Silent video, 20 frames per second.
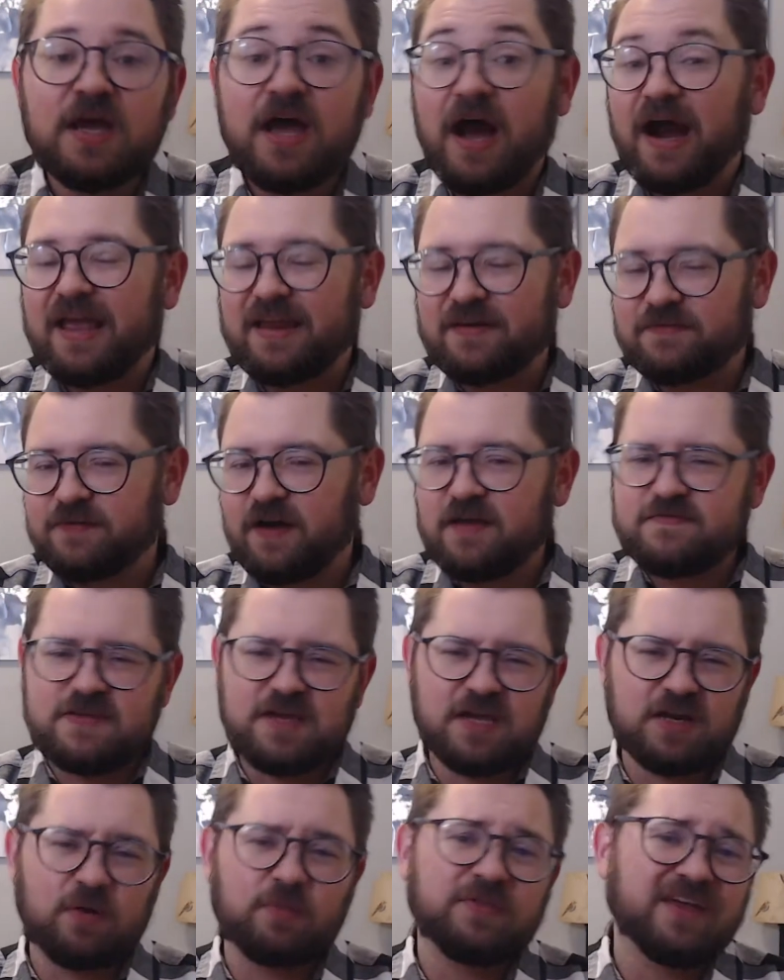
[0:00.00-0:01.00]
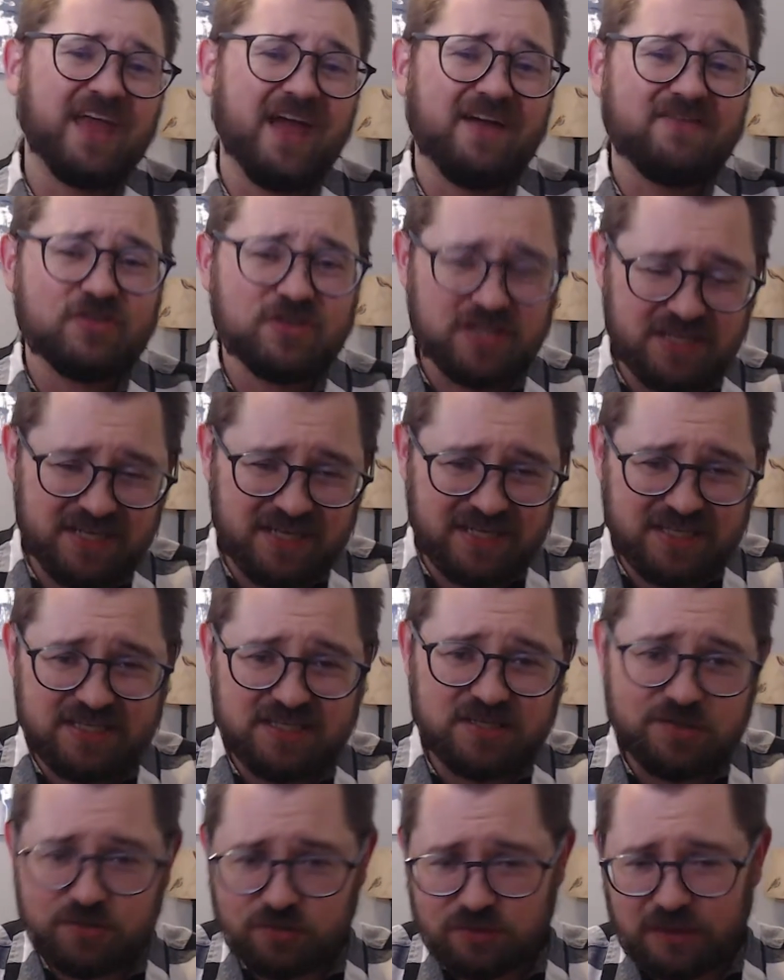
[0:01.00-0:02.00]
In 5e, I don't think everything needs to
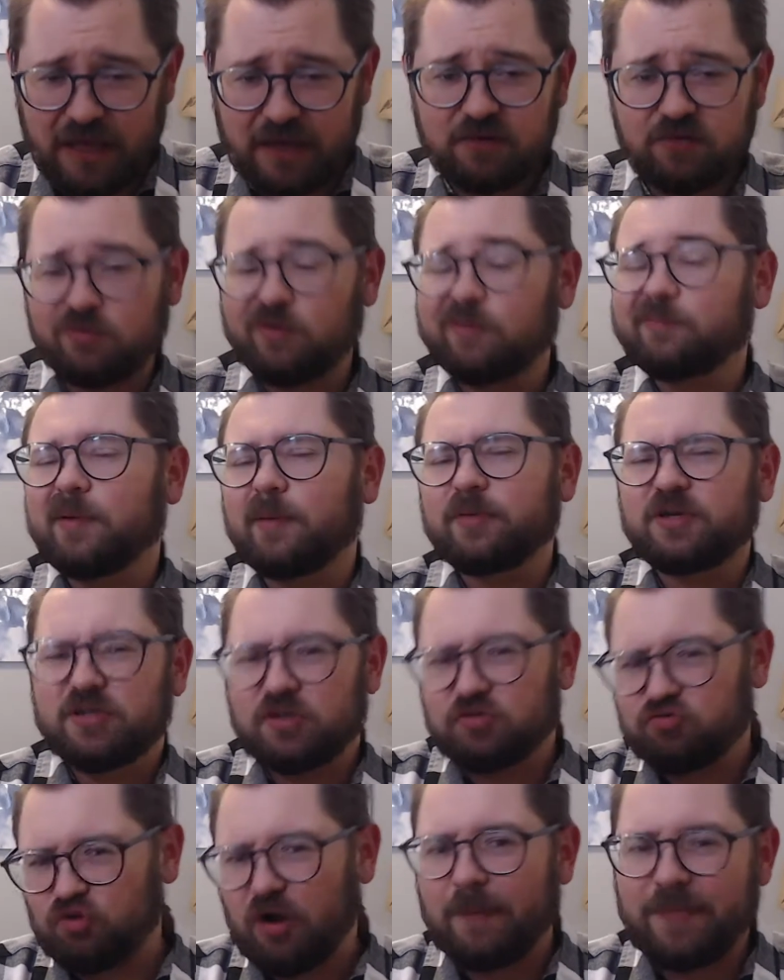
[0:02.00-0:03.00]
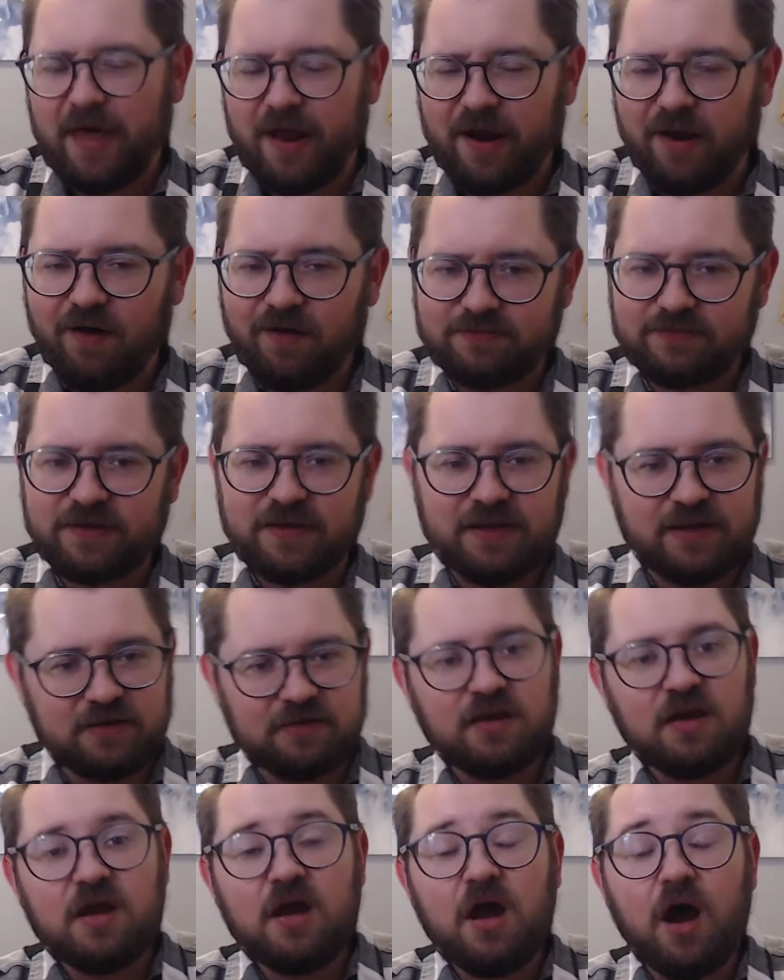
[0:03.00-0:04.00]
do that, so I'm probably going to drop that off in
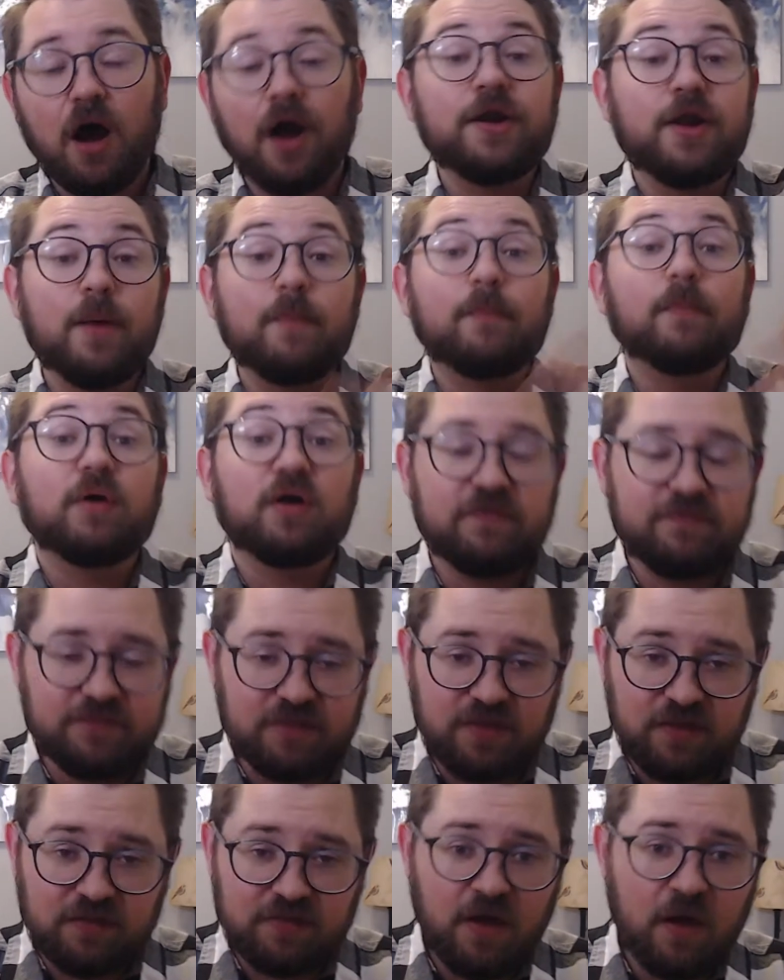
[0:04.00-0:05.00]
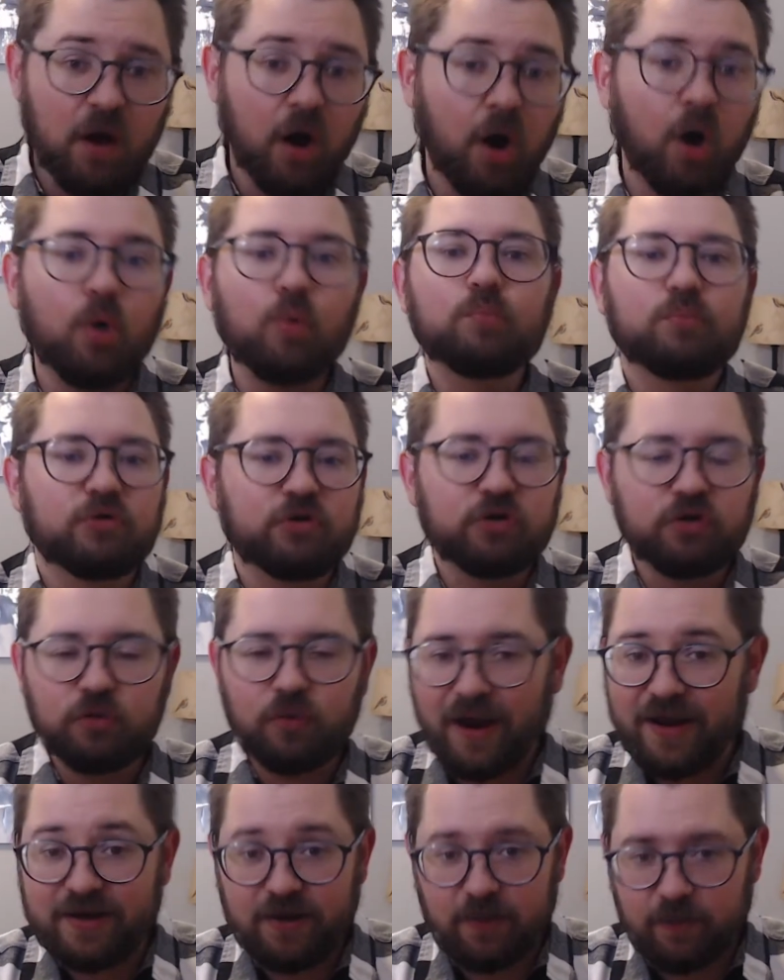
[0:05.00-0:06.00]
a number of these homebrew
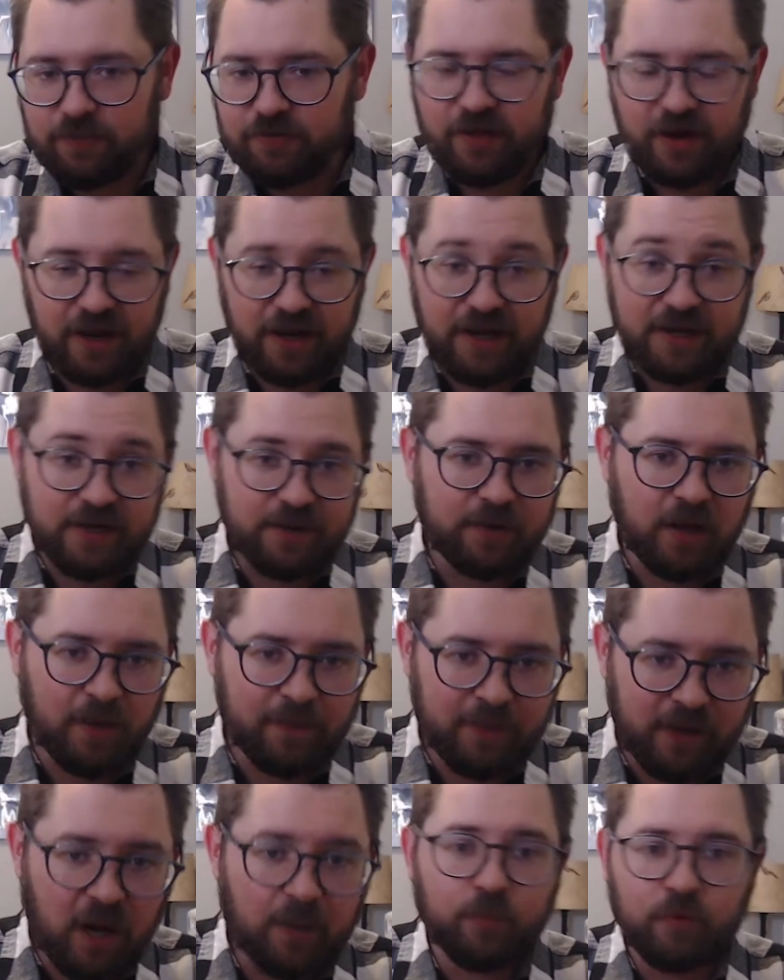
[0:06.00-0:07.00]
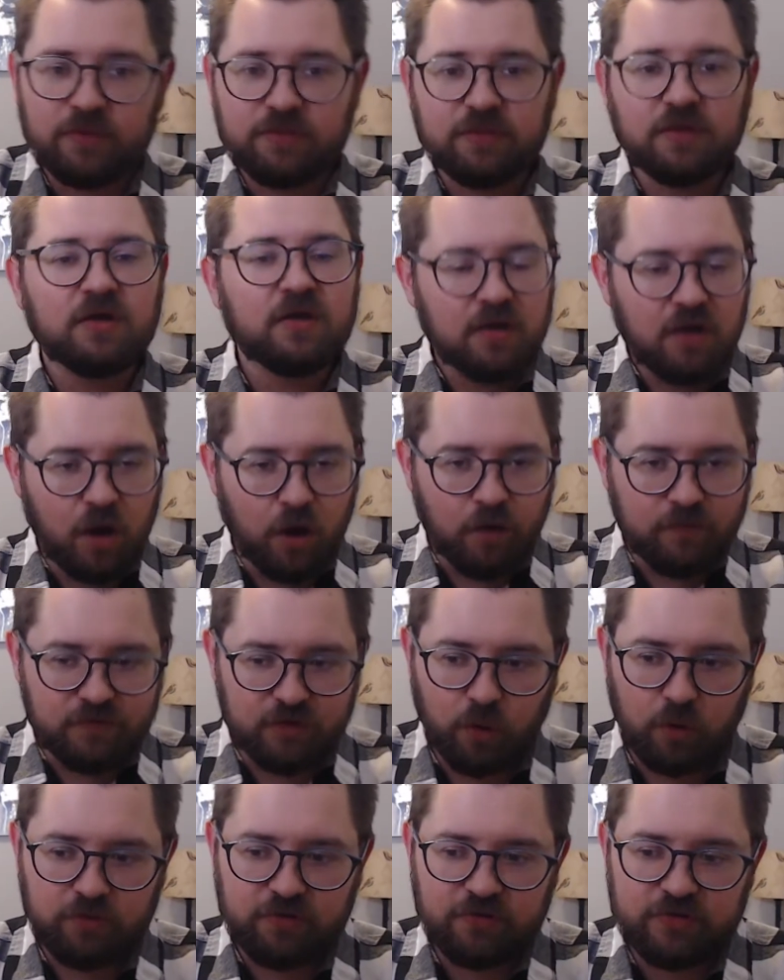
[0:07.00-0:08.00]
items that I end up coming up with over the
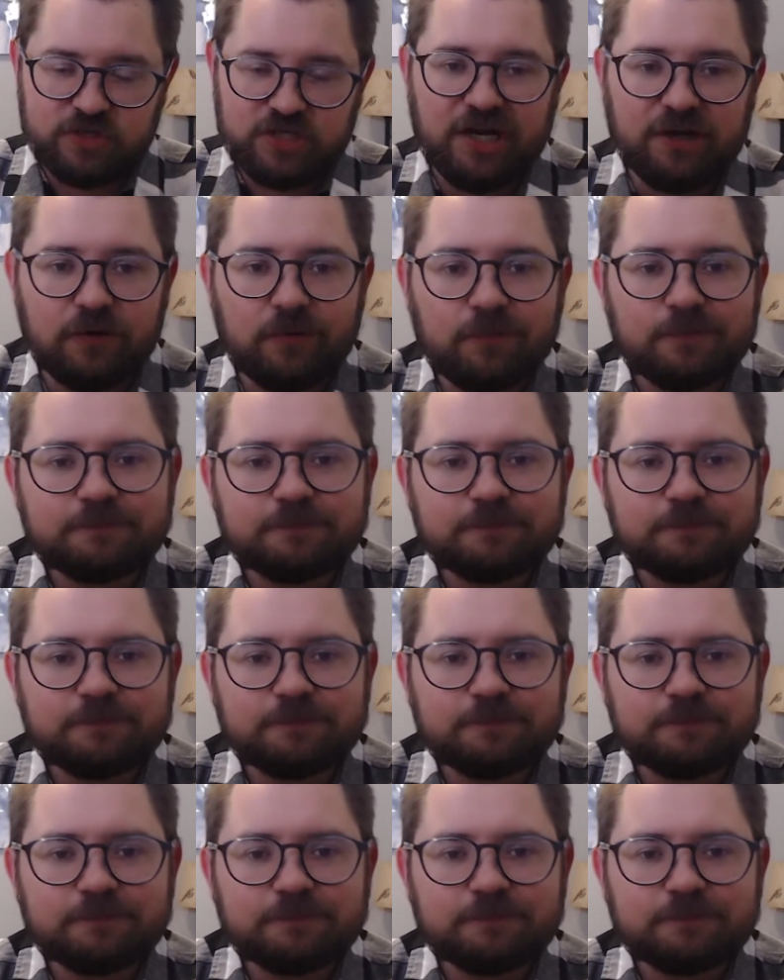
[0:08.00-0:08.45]
course of the channel.